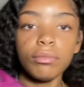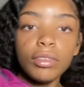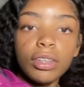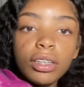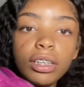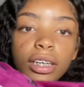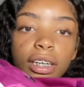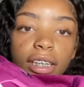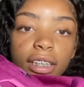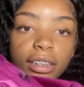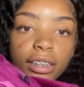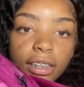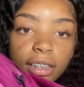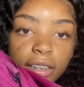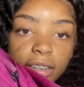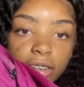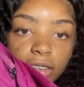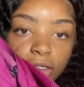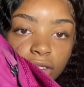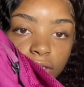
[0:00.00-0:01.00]
look at
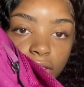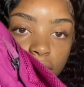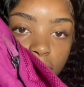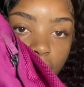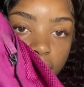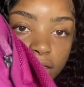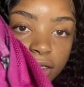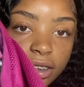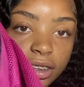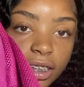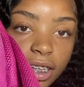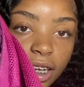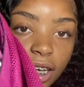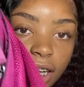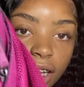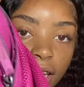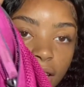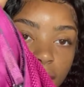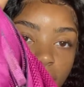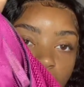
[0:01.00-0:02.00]
this. Y'all see
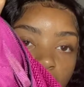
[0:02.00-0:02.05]
that?